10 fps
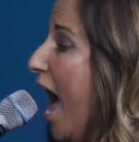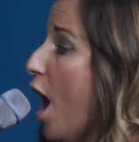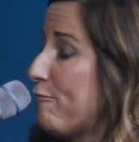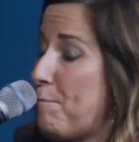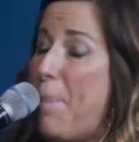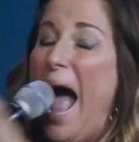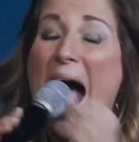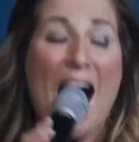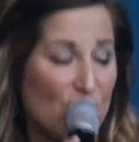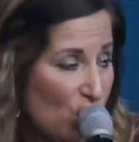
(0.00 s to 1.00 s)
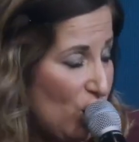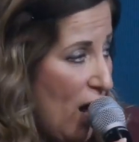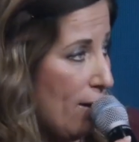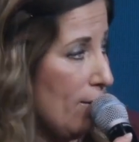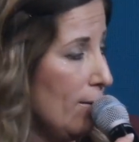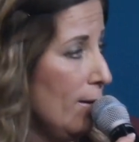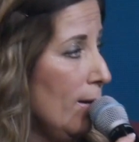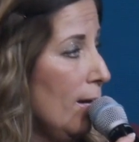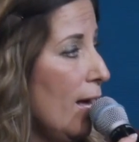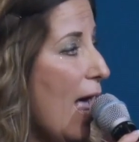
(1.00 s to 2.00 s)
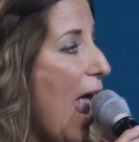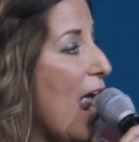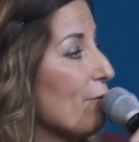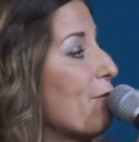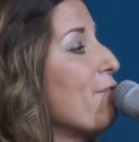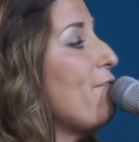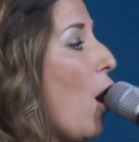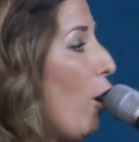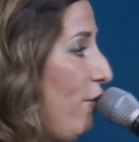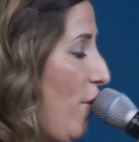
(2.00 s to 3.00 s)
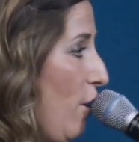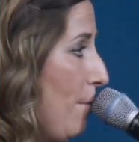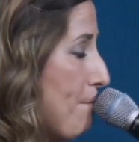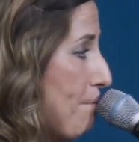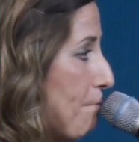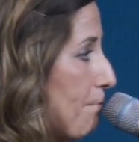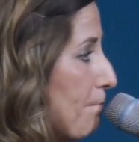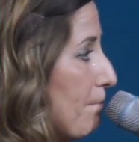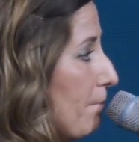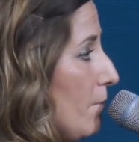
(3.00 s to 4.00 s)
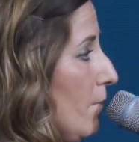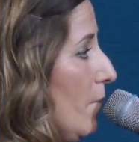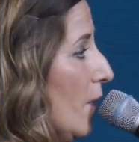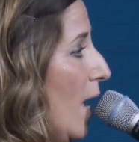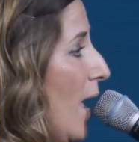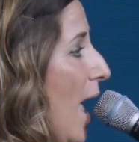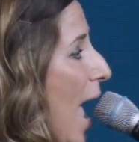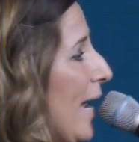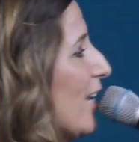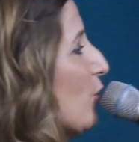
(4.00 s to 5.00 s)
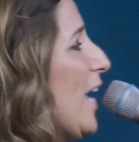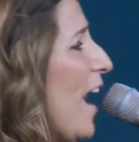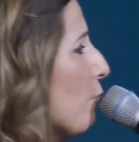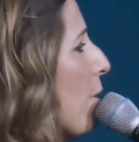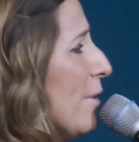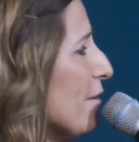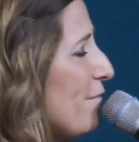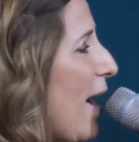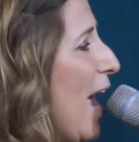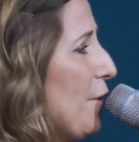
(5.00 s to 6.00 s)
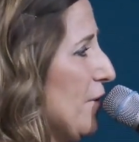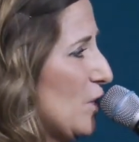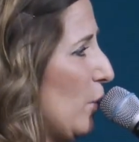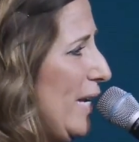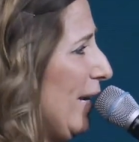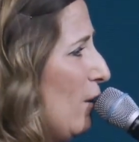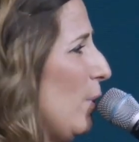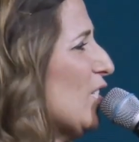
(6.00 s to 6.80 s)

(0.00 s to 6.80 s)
of passion and fervor. And as we had Women of Fire this weekend and we